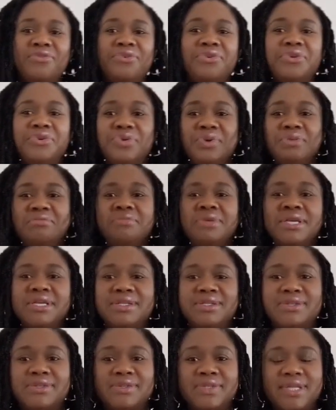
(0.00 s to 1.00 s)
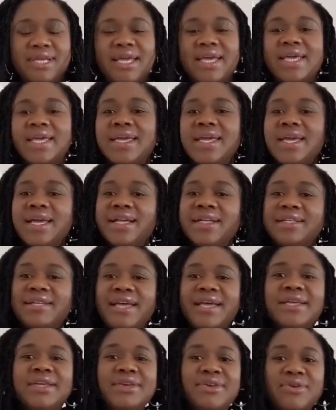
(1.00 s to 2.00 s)
viewing me today.
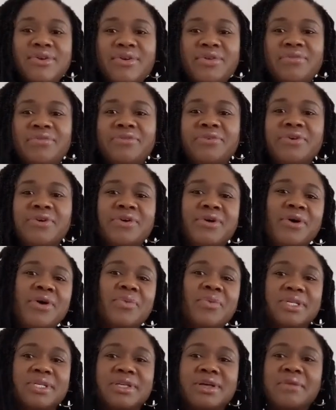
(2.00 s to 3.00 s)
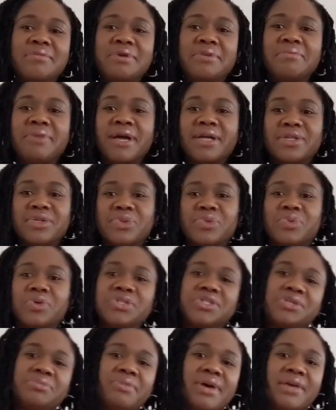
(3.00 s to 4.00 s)
Thank you all for always coming back
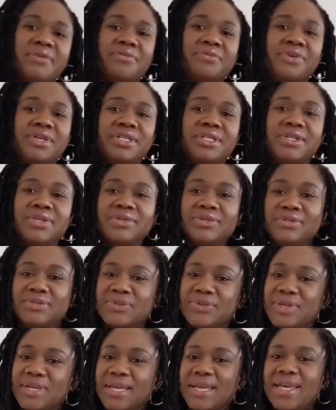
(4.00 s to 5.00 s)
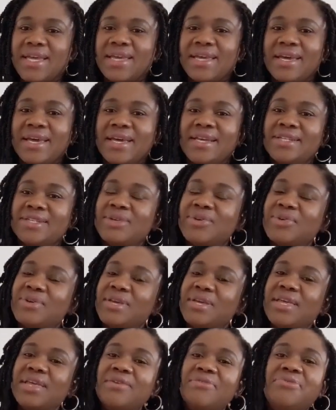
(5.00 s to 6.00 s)
to watch my videos, okay?
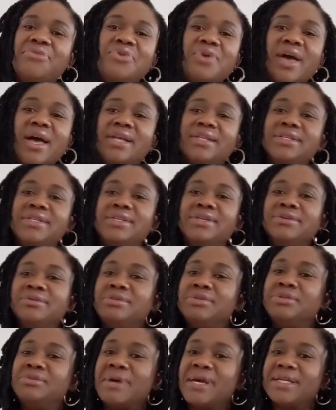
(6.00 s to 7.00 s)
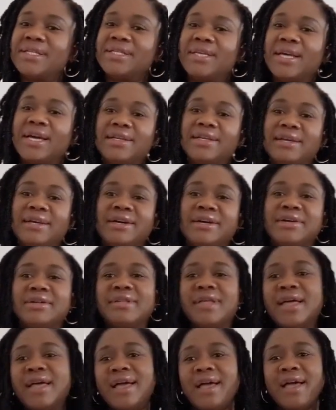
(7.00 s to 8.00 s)
So if you are new to my
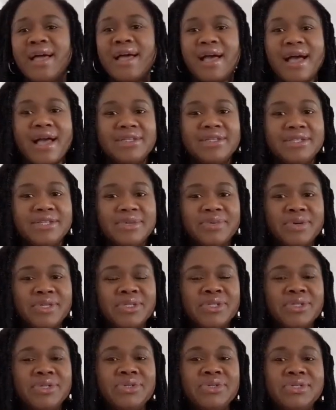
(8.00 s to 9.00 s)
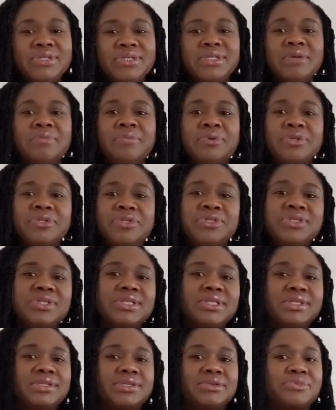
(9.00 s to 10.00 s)
channel, I just want to use this
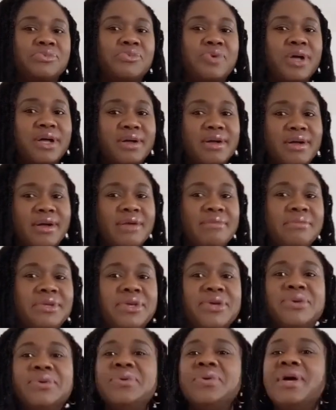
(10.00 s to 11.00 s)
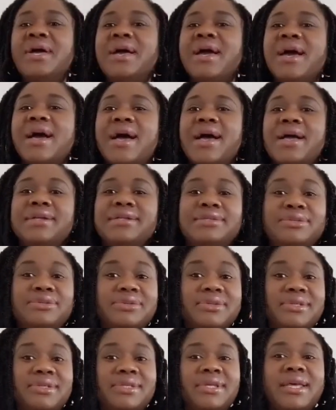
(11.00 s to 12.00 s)
opportunity to welcome you
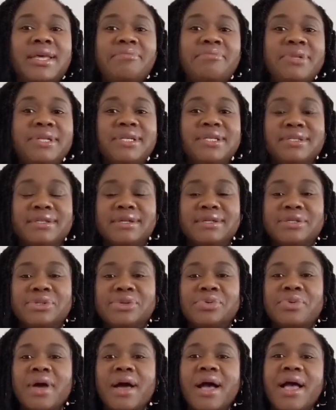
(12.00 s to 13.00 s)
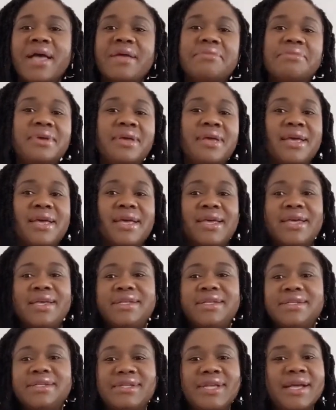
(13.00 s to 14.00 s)
and to say please subscribe,
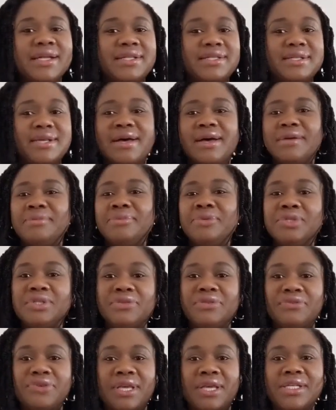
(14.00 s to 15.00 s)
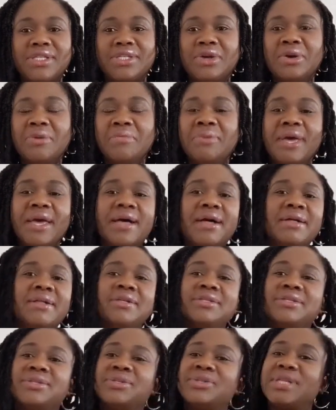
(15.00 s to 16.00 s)
hit that notification
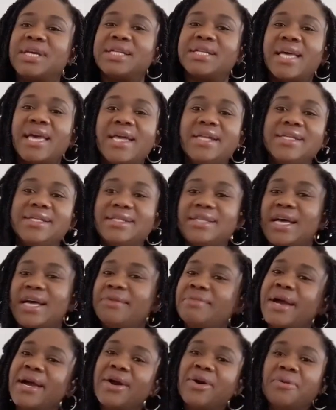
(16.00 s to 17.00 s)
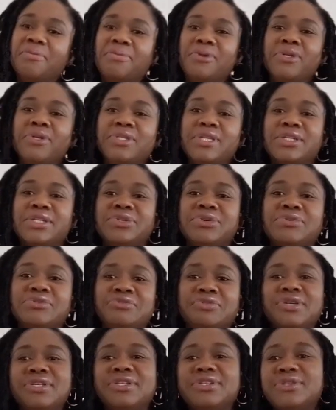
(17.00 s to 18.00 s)
bell so that anytime I upload a
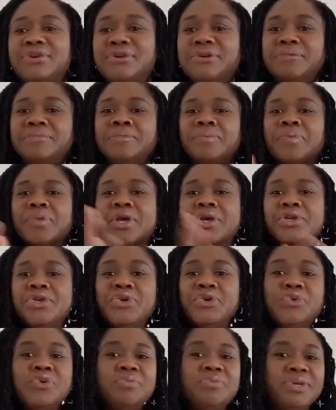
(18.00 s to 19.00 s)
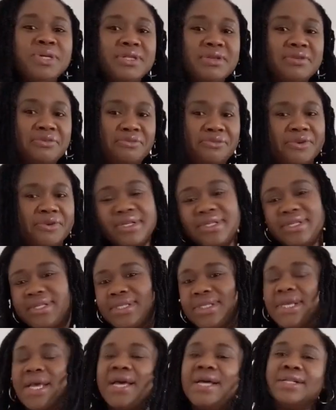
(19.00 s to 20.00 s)
new video, you will be the
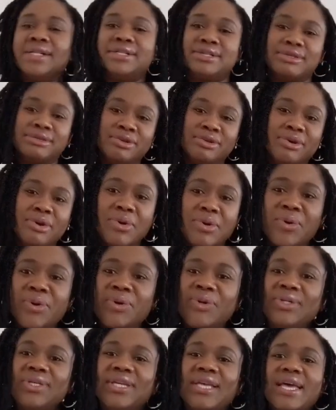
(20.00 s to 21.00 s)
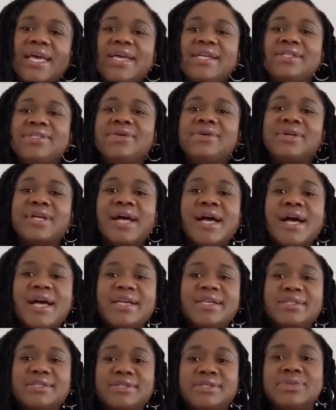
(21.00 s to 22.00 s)
first to know, okay? So
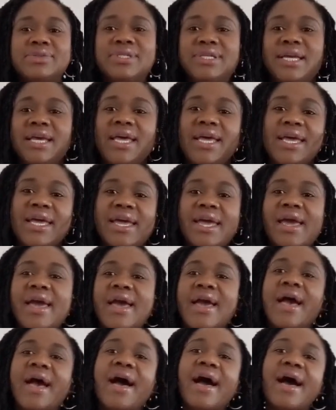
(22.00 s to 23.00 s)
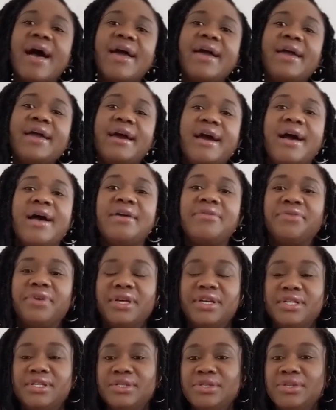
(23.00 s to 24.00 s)
guys, today I
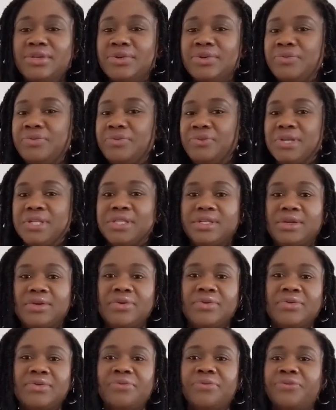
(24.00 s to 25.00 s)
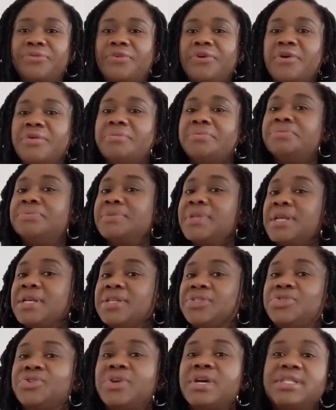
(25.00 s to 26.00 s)
have a new video from
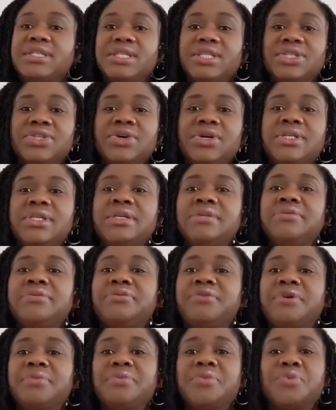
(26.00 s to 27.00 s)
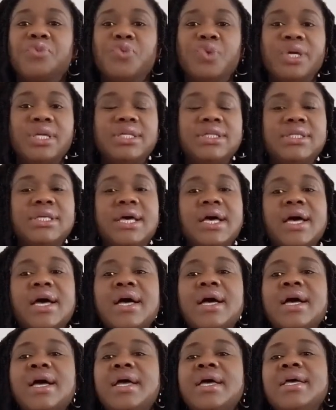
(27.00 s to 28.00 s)
transitioning from
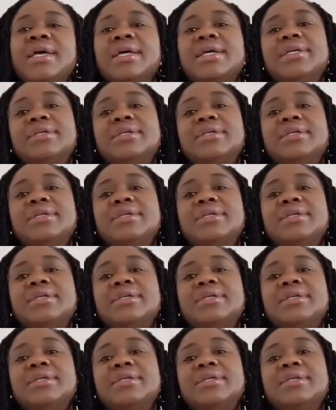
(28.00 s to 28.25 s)
winter